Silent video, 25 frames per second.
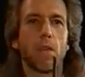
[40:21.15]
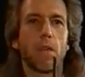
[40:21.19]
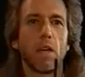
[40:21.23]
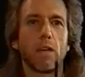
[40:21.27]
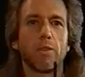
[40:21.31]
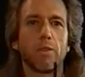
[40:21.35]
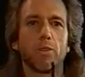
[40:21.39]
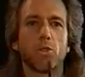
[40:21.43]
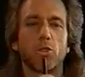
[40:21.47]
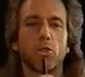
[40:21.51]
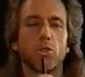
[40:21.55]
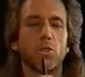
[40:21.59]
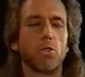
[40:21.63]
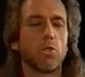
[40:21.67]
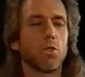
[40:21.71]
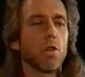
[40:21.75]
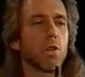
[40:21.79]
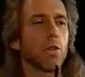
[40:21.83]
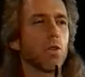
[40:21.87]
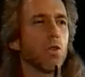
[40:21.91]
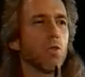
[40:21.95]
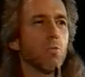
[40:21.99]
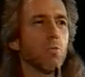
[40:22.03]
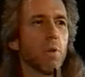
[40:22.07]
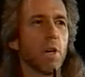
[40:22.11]
And as soon as I
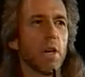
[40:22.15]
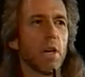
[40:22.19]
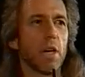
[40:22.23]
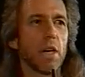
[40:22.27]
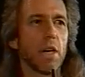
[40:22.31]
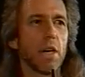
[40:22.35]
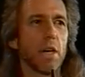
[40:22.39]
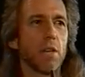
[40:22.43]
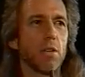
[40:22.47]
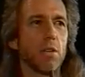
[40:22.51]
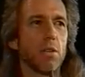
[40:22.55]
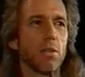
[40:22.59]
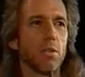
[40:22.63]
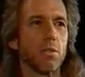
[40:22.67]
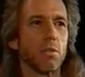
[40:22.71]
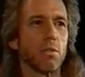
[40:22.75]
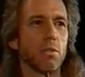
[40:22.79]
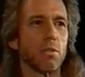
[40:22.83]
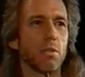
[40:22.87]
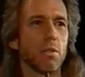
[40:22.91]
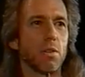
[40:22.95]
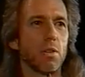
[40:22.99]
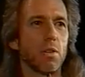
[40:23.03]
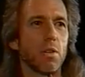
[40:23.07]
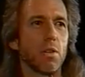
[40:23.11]
drove by, I knew
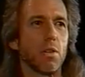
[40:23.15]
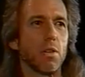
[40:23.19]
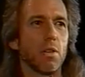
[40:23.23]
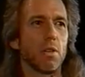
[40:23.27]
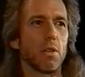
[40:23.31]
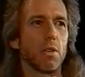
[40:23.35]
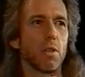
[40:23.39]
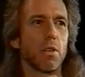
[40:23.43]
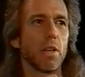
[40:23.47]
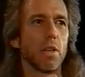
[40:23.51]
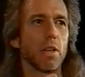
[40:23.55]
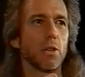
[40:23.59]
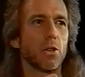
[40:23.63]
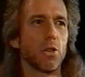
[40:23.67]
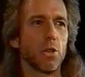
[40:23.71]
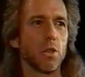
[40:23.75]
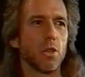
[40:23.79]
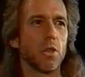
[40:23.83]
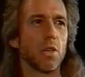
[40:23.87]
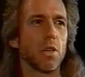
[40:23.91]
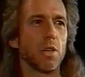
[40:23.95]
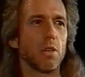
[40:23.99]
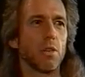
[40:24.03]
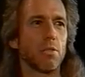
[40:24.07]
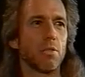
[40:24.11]
that I
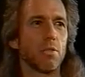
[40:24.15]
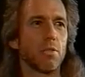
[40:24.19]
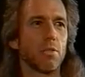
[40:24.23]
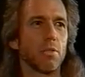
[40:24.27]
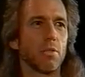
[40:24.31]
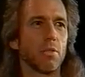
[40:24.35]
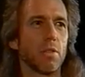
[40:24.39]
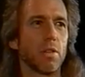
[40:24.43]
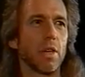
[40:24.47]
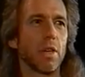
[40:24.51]
shouldn't have.